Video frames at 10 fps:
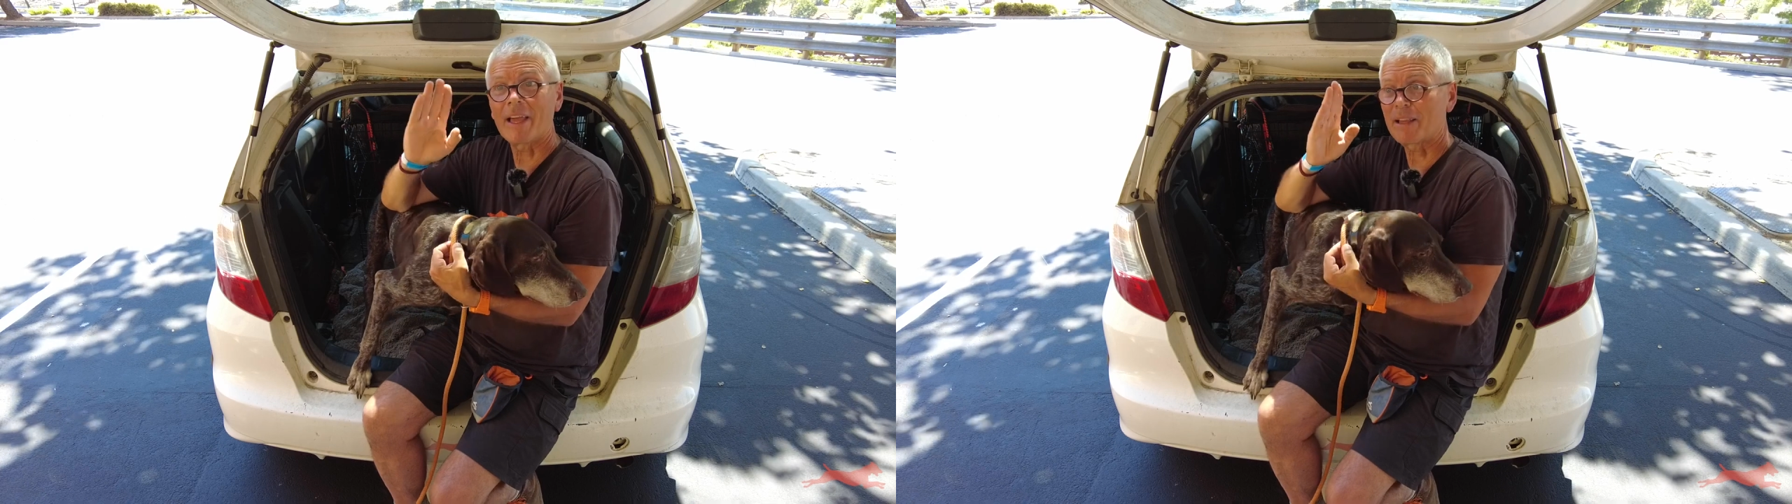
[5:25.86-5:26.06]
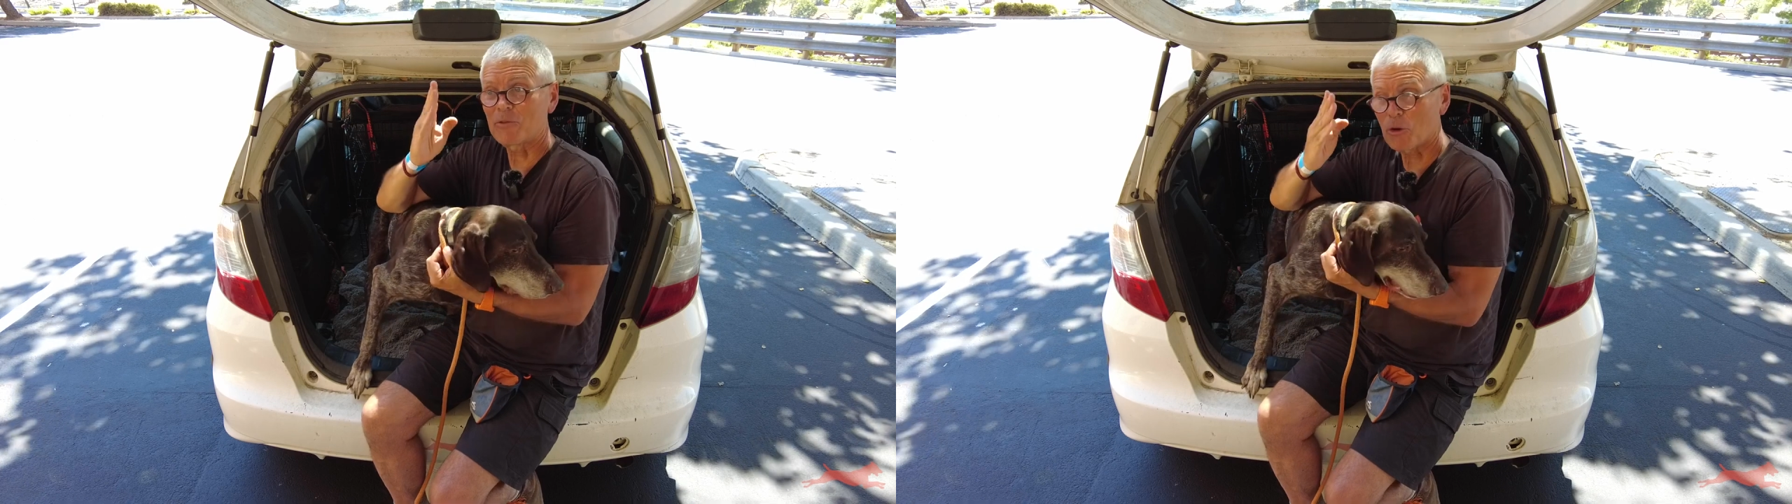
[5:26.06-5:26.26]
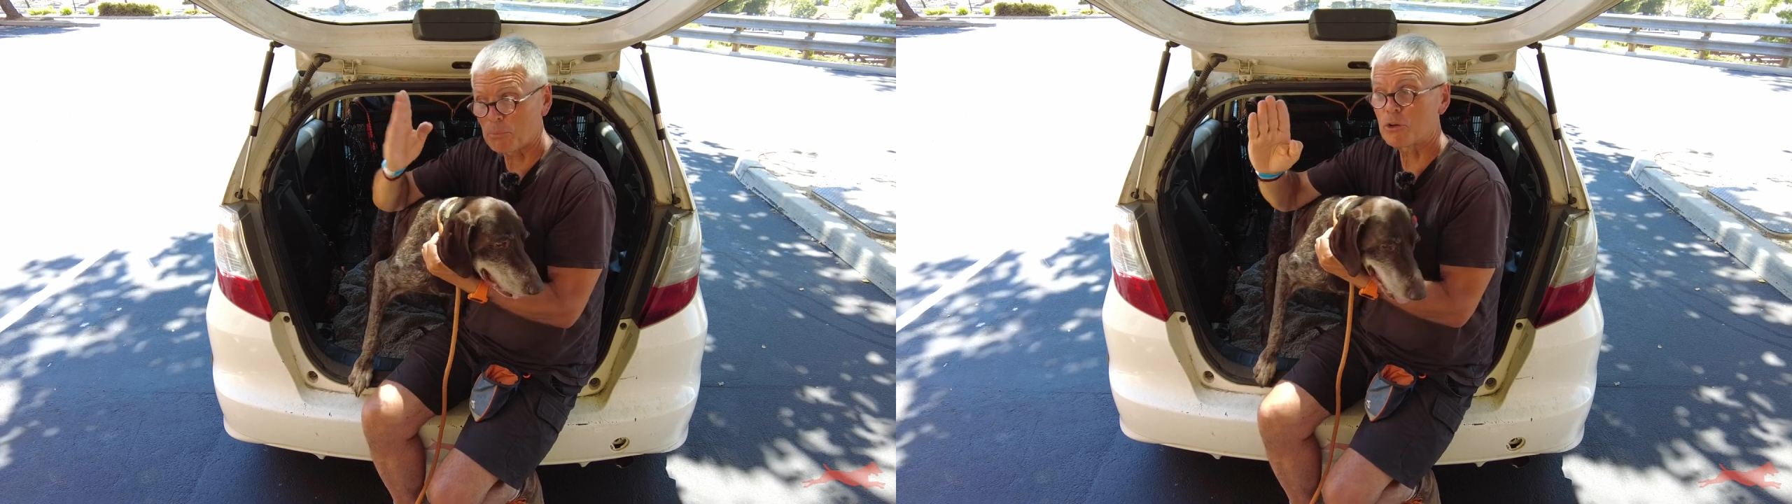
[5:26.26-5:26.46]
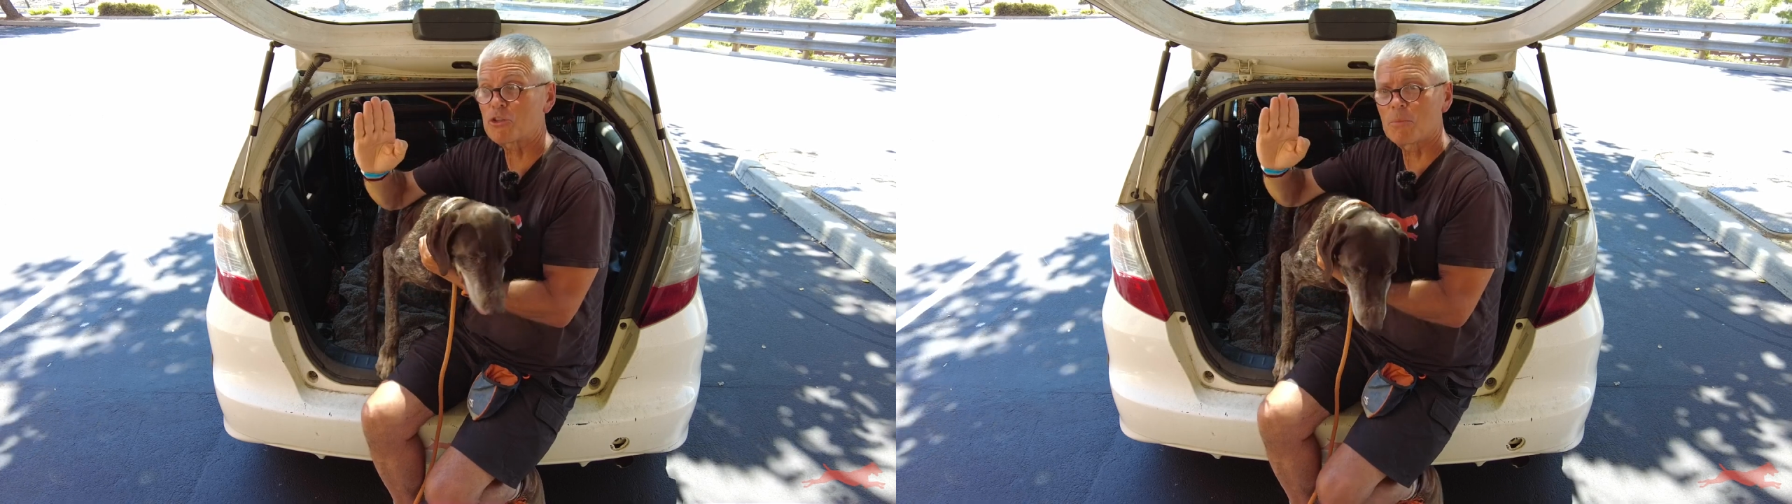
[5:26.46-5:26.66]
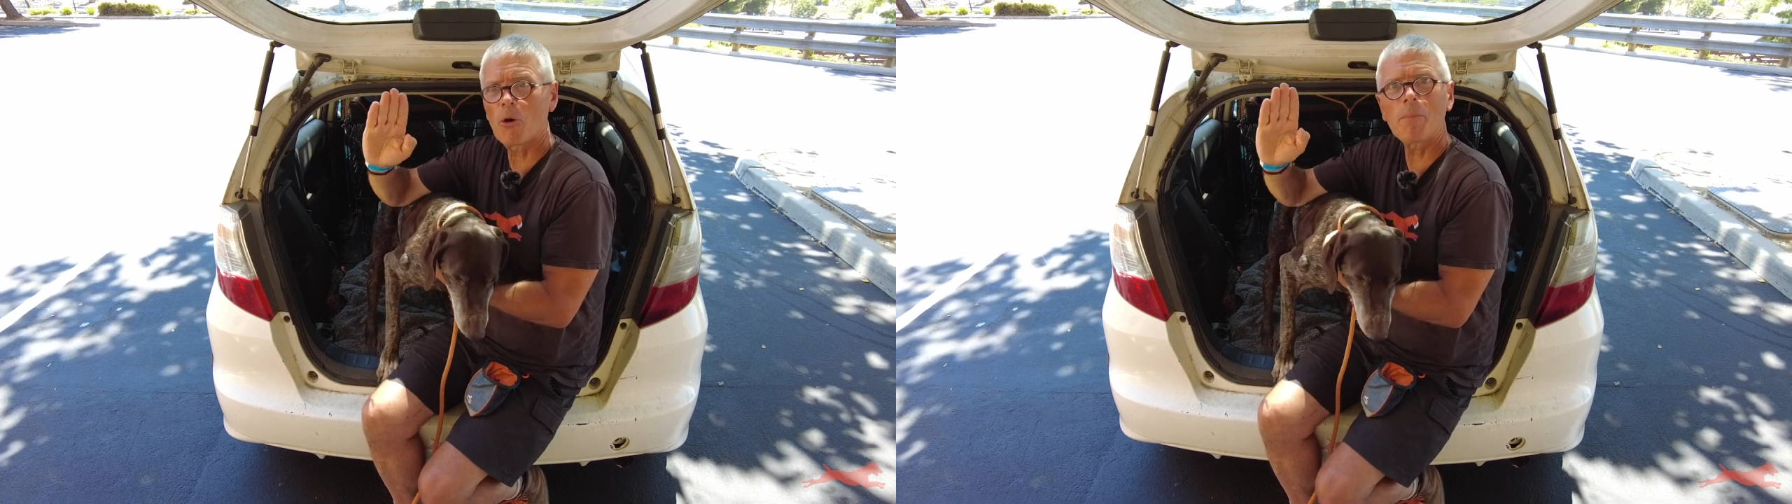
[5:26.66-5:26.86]
like to
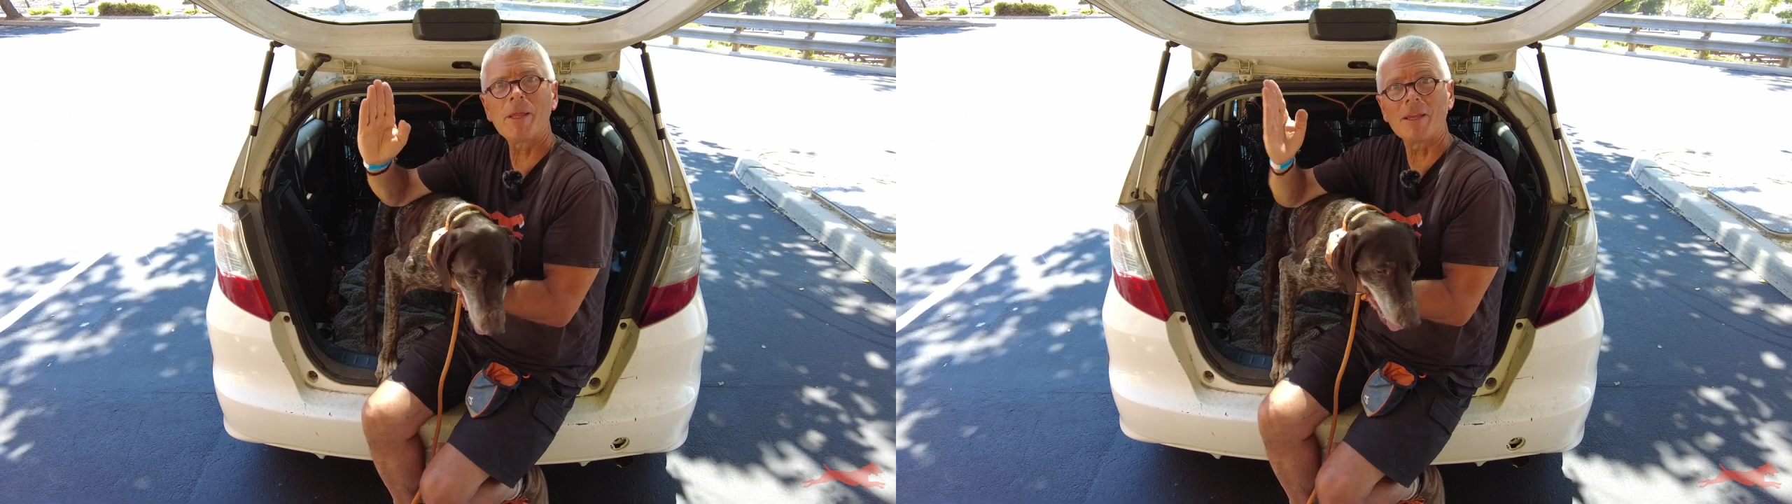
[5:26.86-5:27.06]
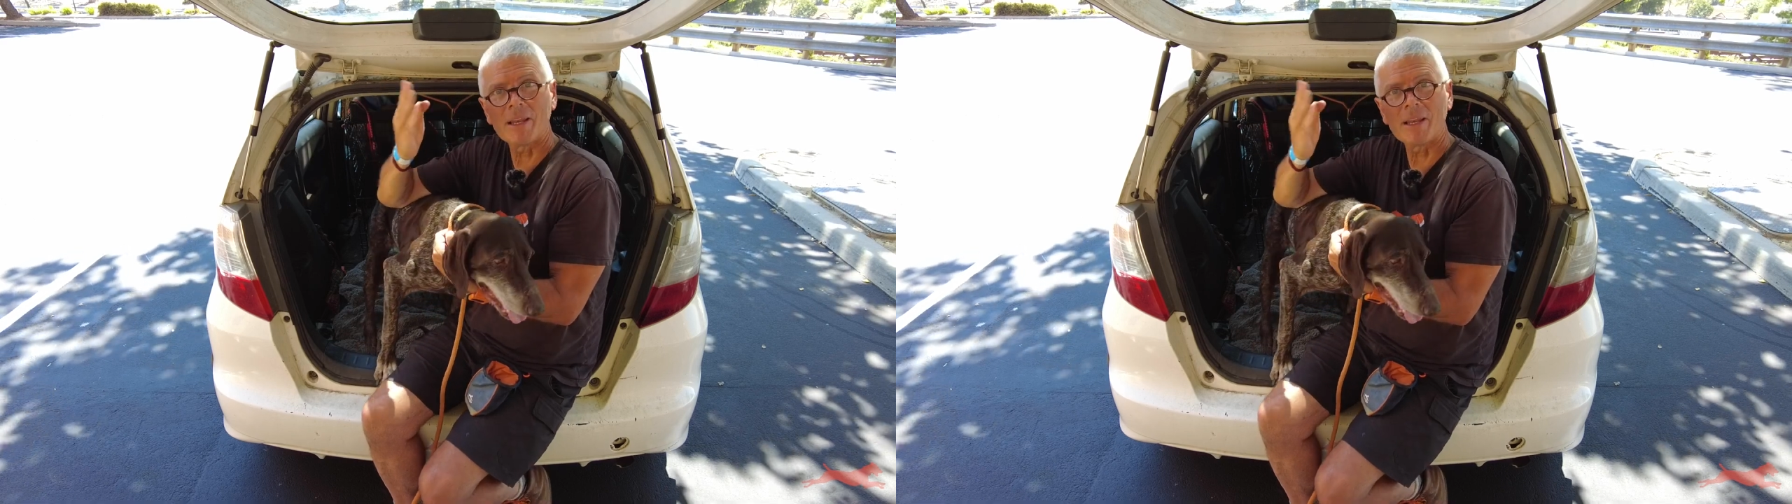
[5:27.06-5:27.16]
push them open,